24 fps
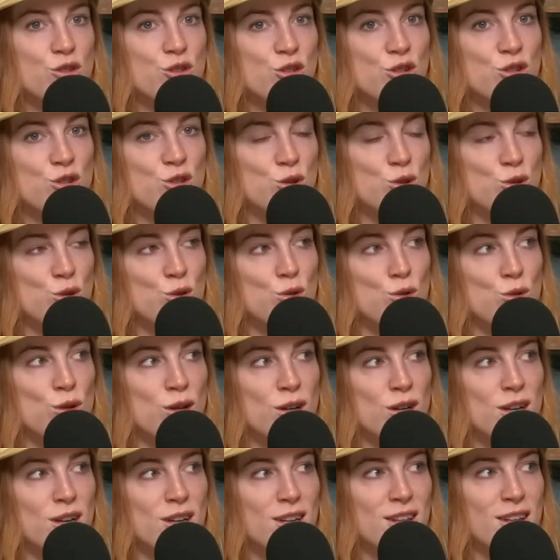to
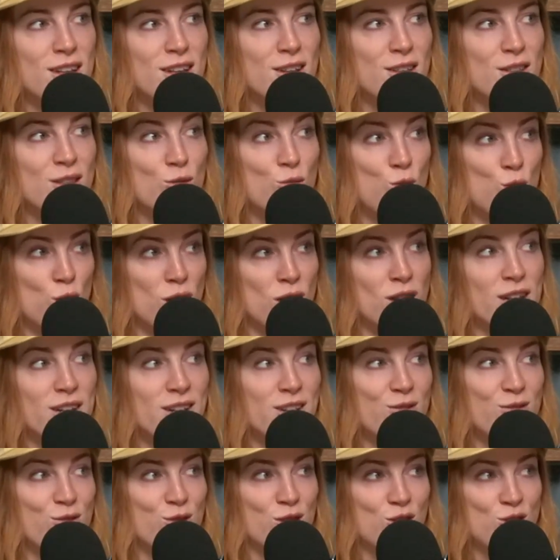the
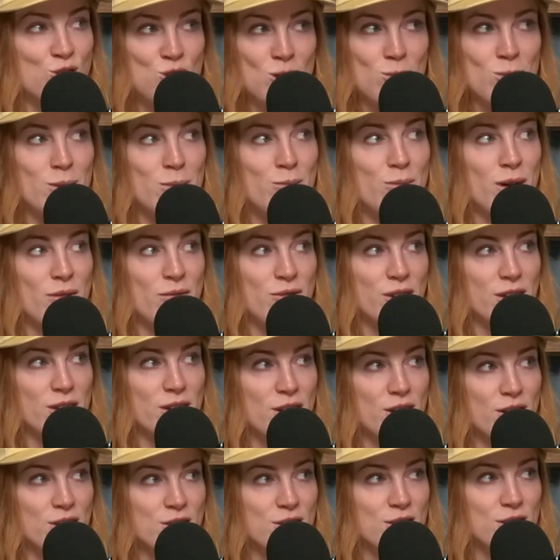Woodlands for the Jimmy Buffett
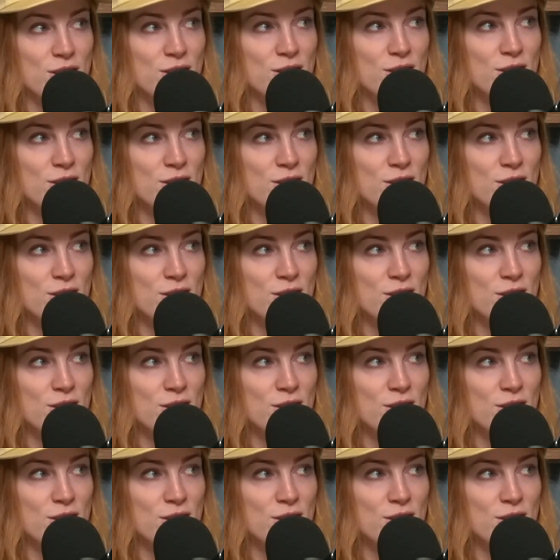concert.